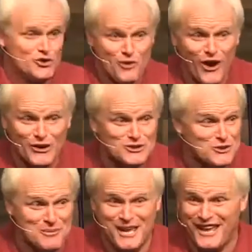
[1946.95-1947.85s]
you
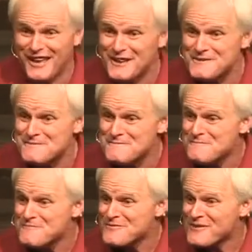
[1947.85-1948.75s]
unto me.
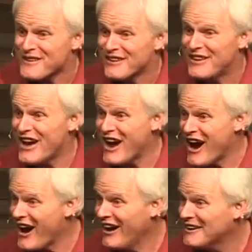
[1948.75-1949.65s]

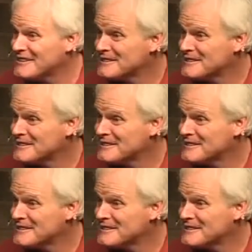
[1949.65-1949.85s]
Yeah?